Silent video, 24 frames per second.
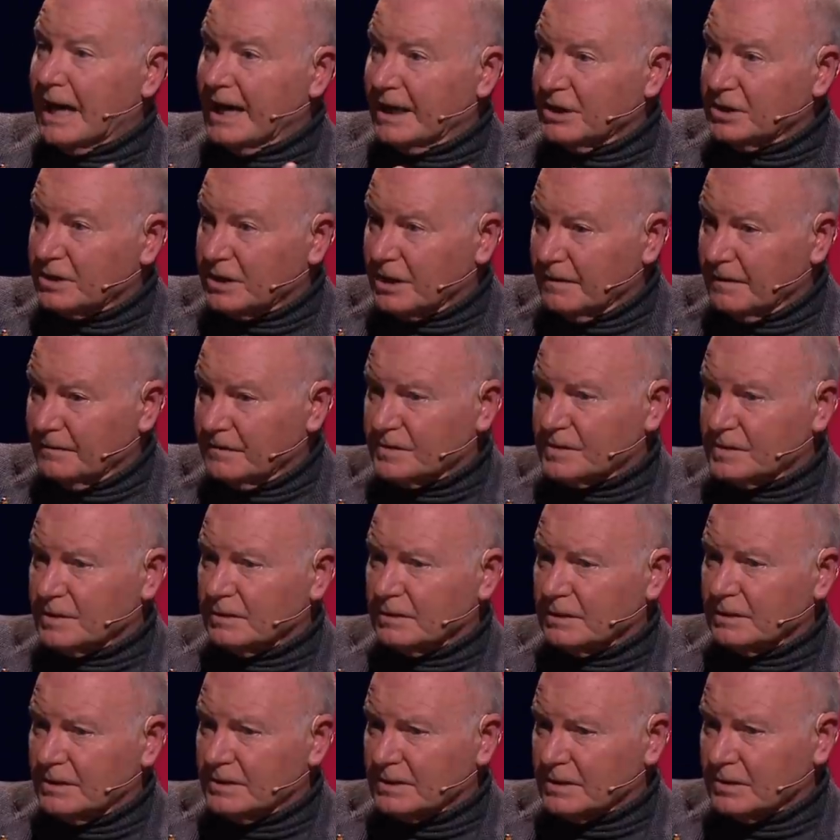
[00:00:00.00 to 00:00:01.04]
aged care
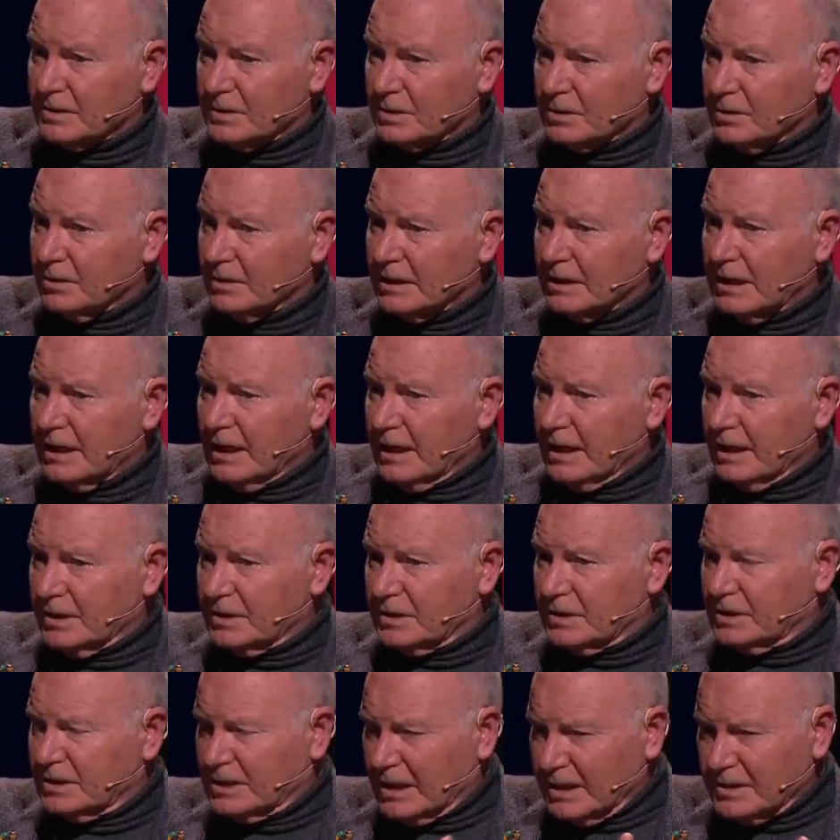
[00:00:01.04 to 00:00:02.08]
facilities and so on.
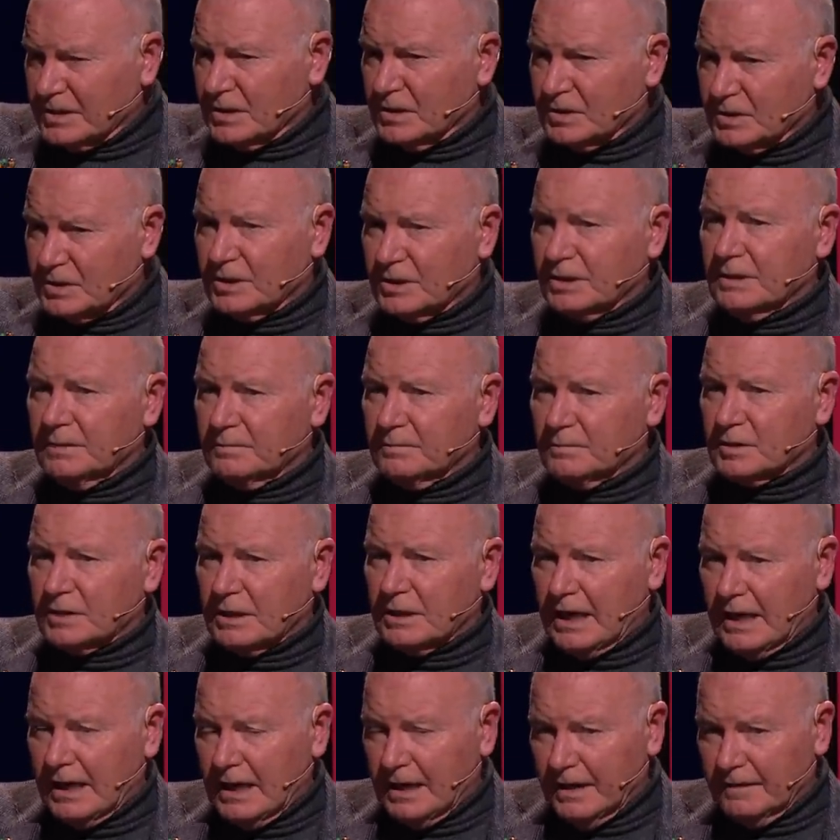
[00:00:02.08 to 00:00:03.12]
It doesn't seem to
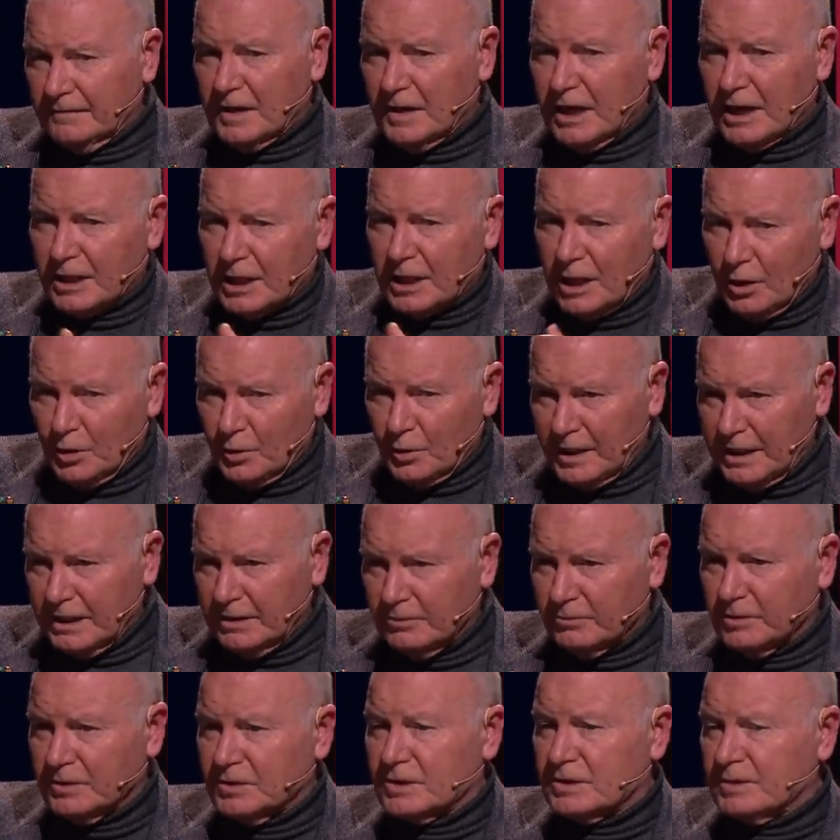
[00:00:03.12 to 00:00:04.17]
have a
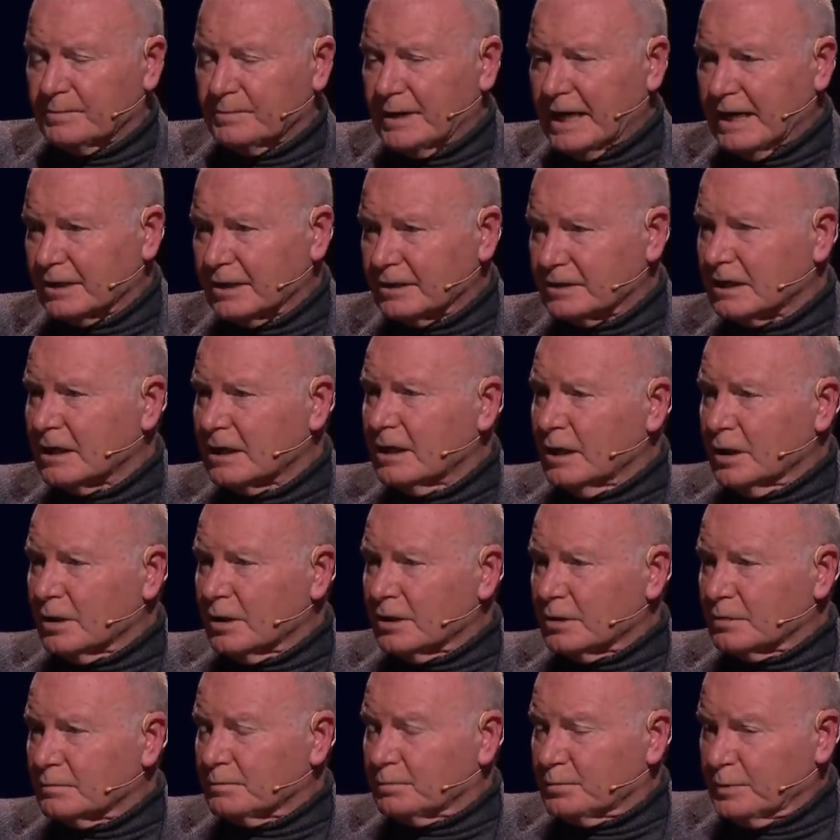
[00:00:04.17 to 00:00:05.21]
coherence about it
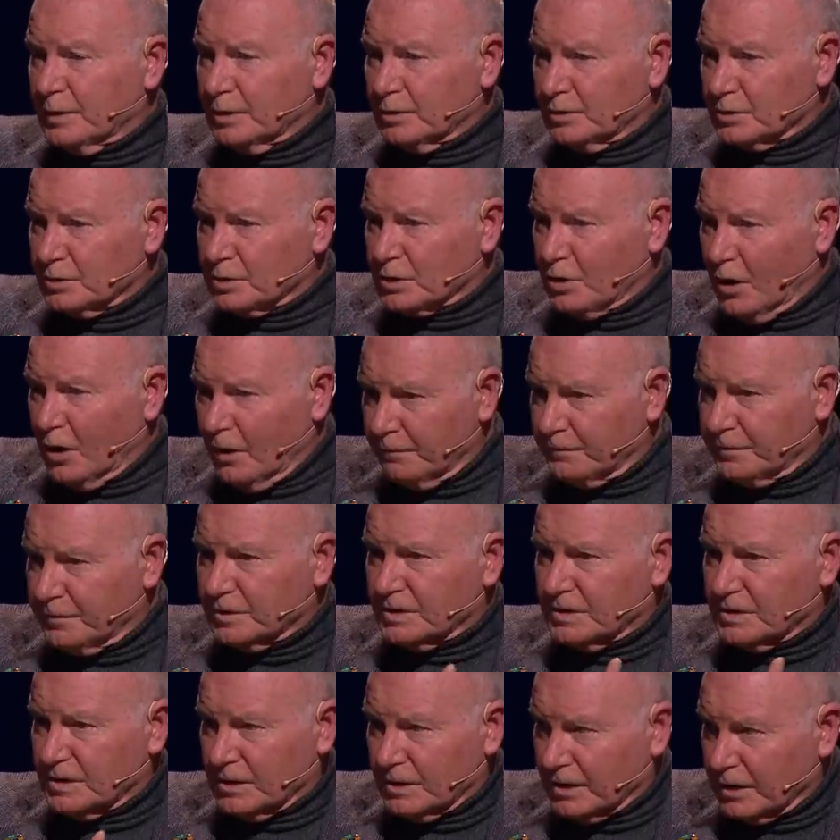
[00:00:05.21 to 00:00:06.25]
that builds
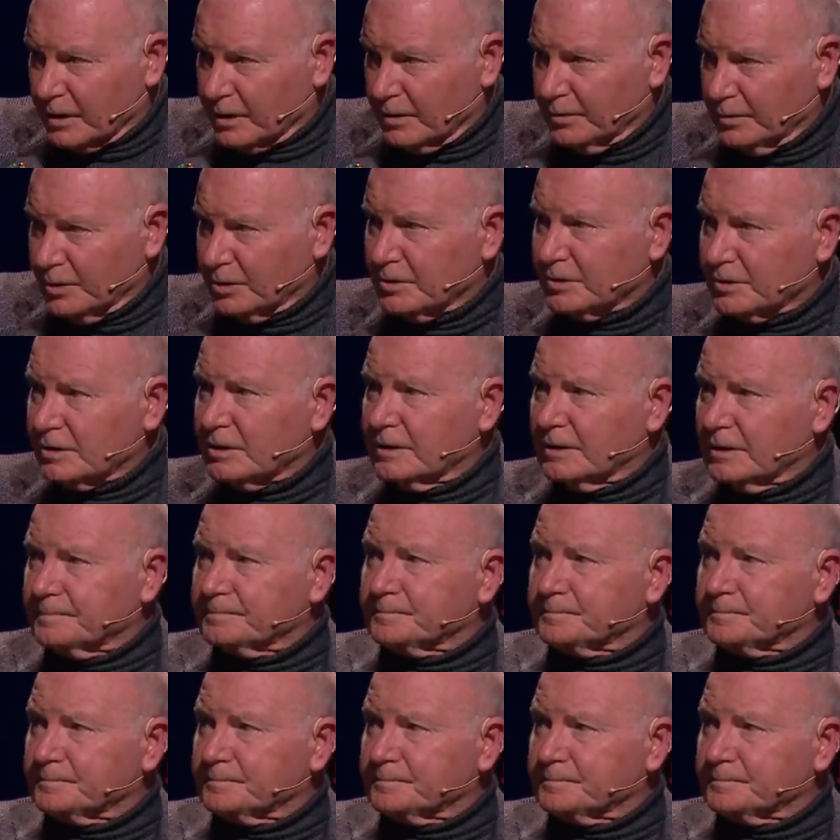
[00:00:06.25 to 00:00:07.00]
confidence in the community.